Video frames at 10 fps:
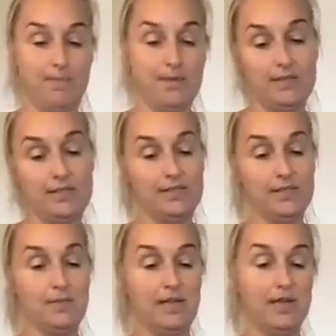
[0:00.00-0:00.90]

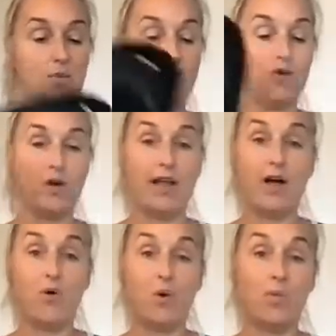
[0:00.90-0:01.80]
system here. We've got
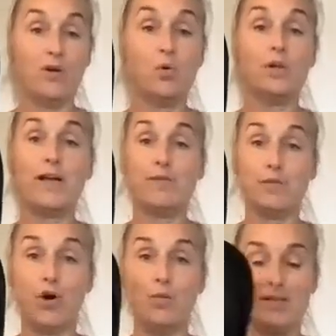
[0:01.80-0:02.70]
our what we call our
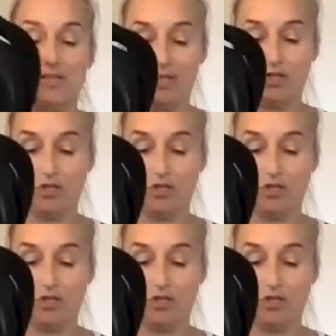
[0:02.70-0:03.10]
aroma dish,